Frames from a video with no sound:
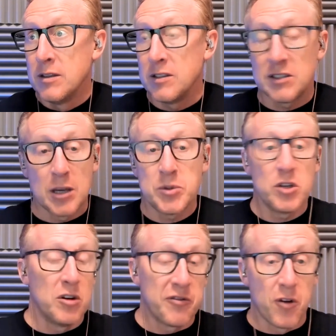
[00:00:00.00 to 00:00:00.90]

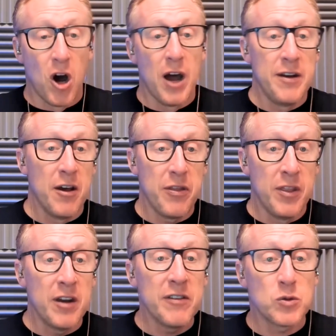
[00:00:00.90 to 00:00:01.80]
deception or fraud.
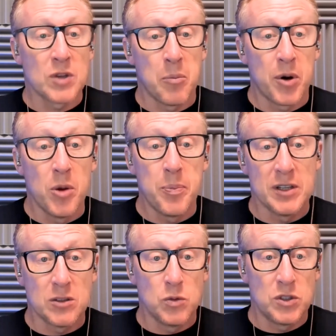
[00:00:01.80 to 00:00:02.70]
None of this was on
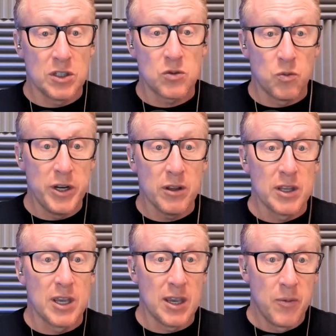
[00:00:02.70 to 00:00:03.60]
purpose. It was just
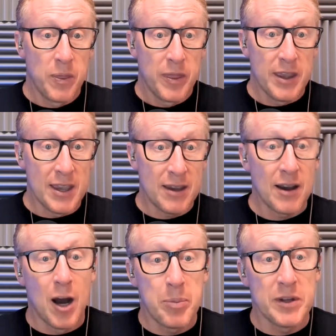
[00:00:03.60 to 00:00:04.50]
really
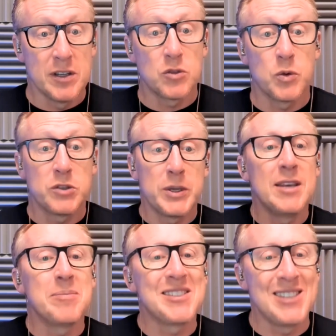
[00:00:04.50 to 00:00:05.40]
incompetence, which we
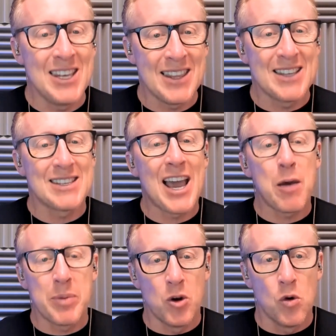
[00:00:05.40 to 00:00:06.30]
keep seeing this
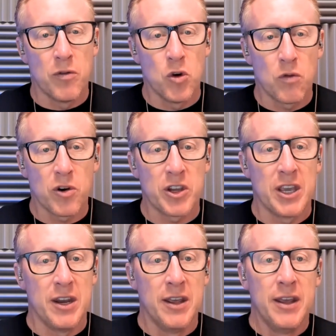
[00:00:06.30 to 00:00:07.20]
happen over and over
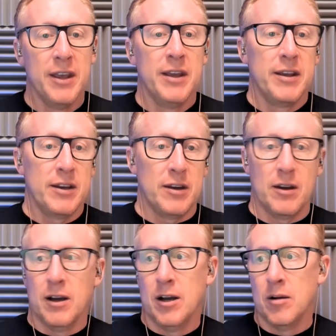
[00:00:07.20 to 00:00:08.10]
again.
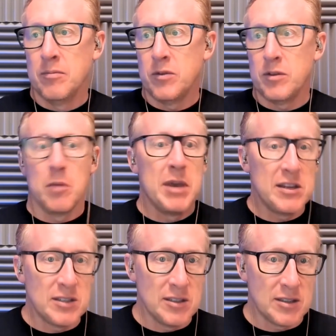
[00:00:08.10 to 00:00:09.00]
The
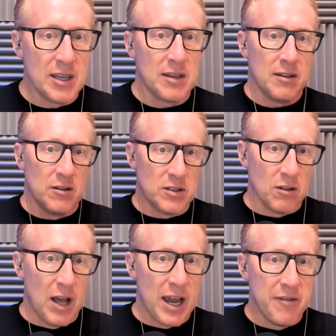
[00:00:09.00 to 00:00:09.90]
Macy's thing, there's a
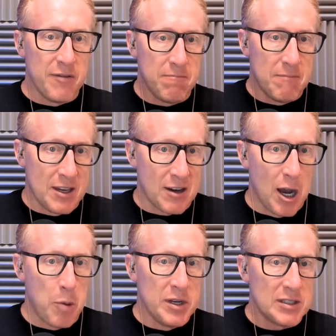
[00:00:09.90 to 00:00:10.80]
lot of
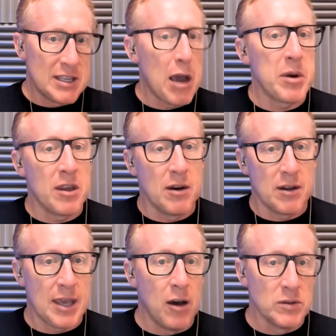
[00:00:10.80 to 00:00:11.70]
incompetence happening in
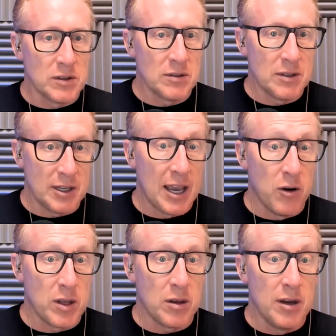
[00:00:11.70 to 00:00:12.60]
accounting,
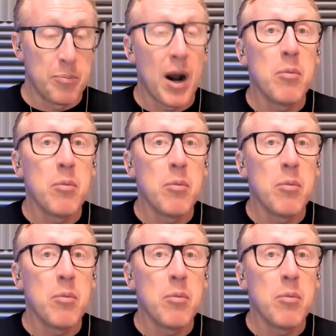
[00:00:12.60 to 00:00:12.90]
and